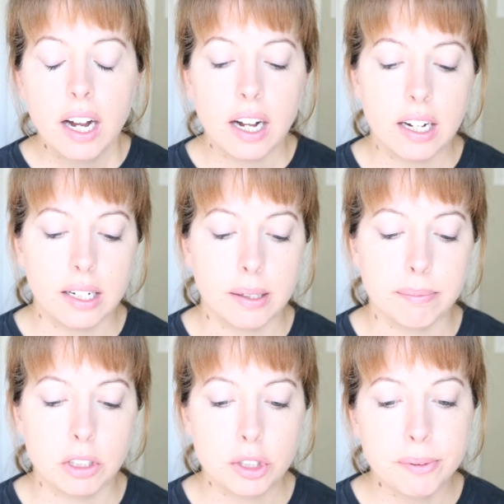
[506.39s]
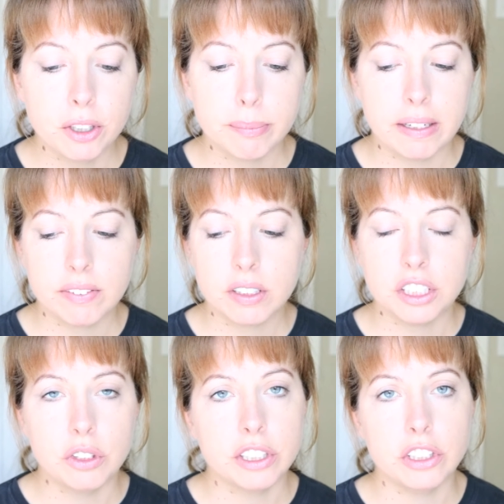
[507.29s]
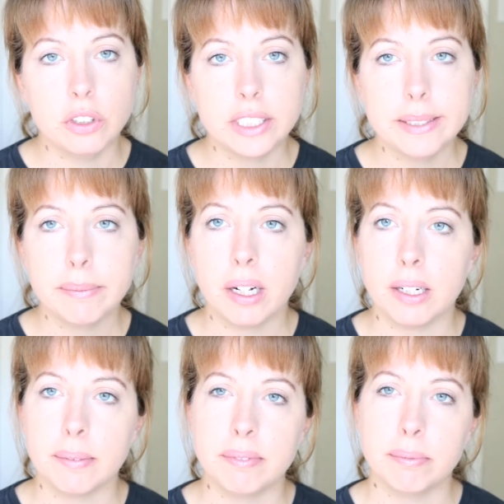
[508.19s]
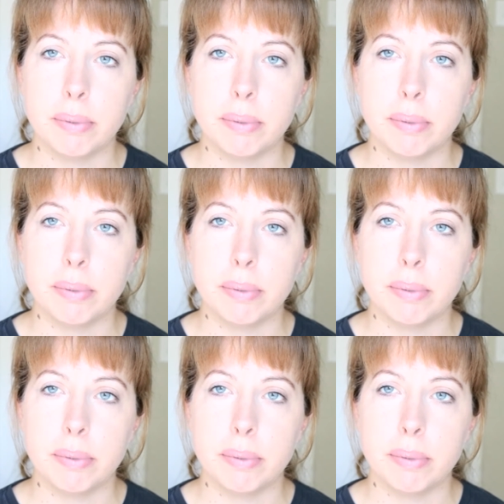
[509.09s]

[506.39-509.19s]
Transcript: um, the smoother beveler you can use it um,